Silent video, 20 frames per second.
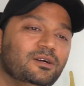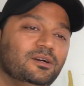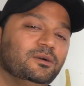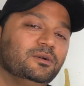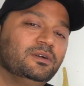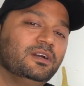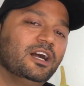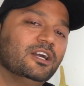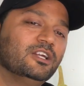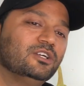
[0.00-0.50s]

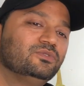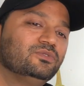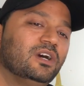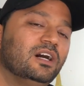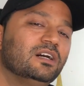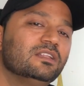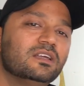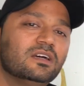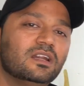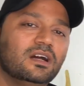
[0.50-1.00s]
kind of
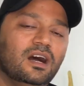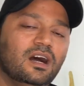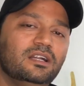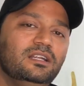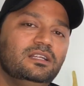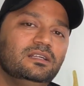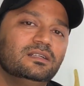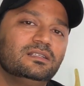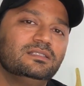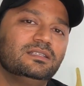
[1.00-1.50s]
other
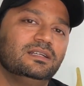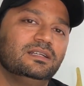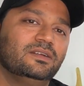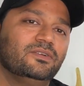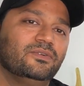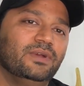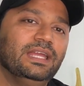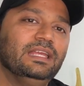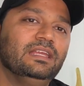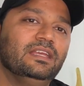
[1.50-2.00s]
articles that are
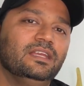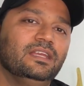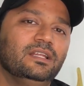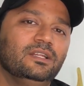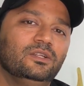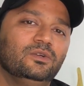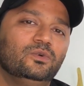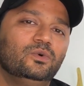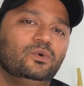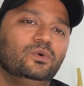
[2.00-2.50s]
ranking
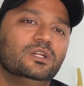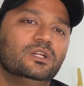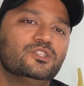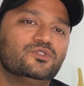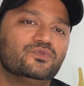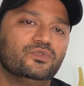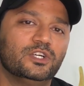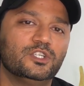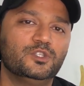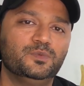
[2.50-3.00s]
in Google's
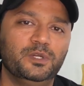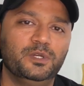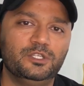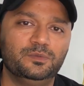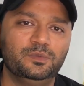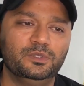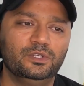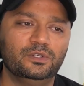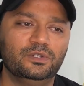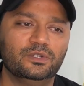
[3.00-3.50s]
first page,
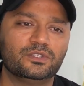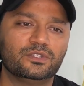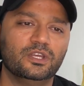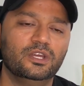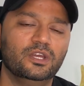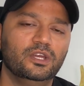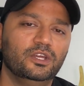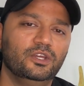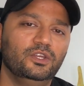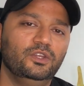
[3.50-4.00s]
because
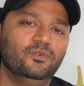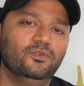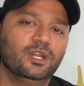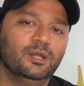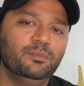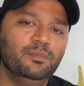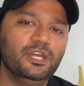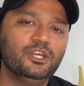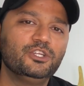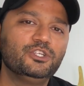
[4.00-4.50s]
you want
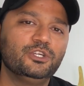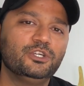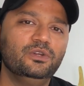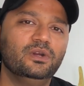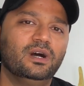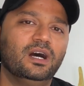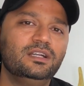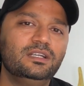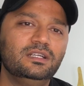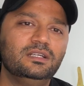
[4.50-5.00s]
to make sure your
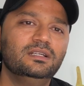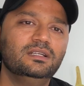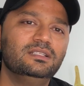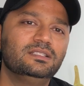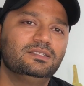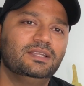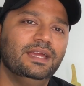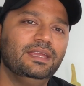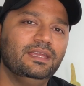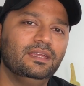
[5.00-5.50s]
article
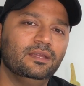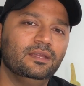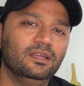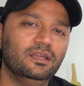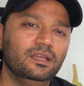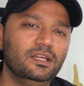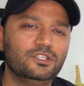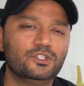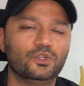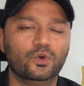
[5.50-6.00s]

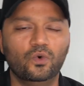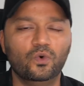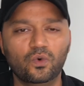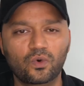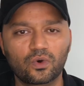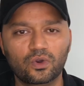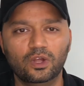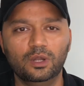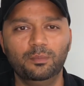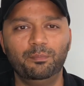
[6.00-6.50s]
is
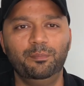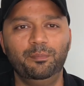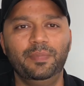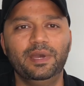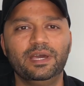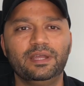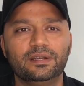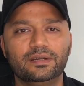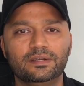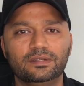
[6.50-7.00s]
overall
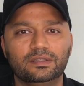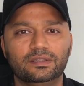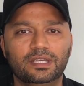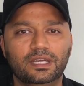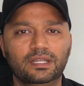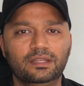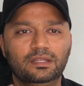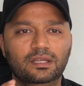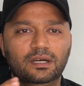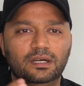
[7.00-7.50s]
better
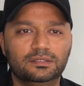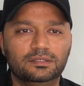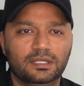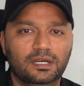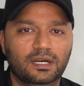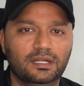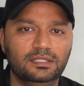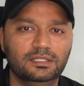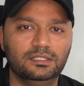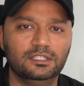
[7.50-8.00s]
than the other
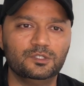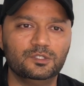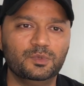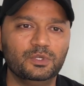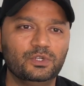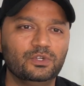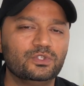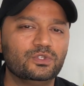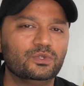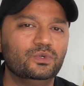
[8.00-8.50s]
articles,
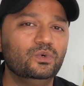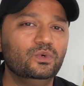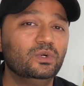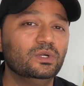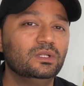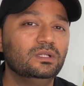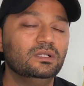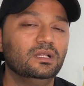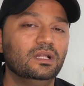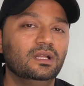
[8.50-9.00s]
because
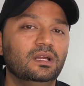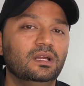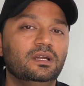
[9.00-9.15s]
Google